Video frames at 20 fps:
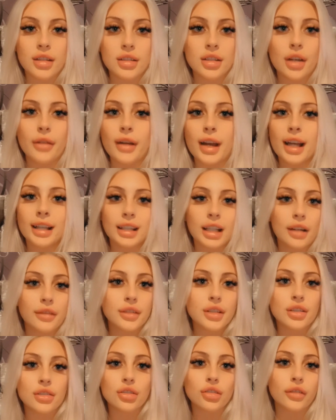I laugh this
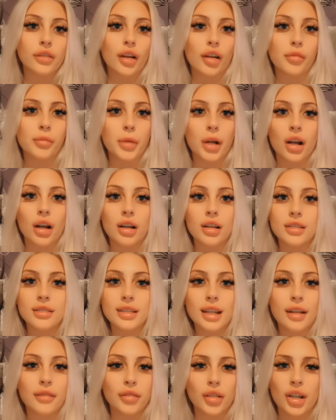stuff off because I've
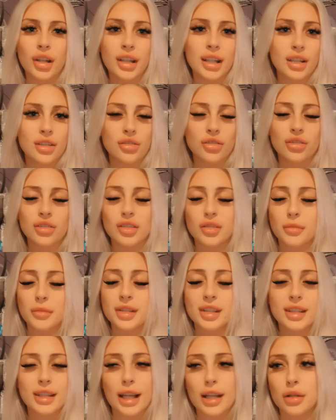learned it's just some
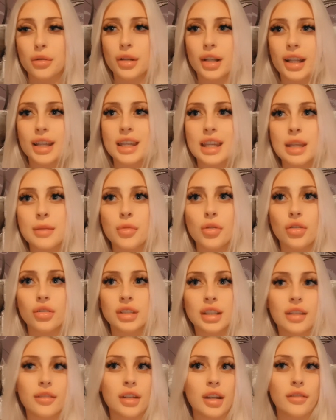saddo on a keyboard giving
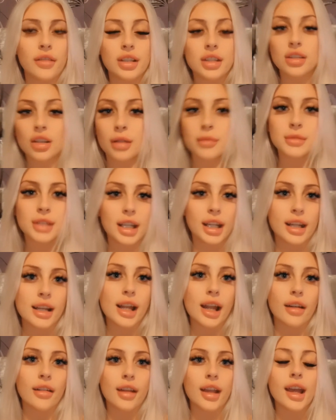every Tom, Dick and Harry
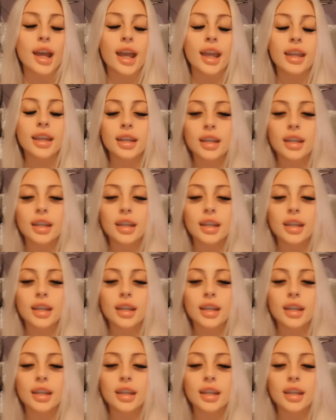hate.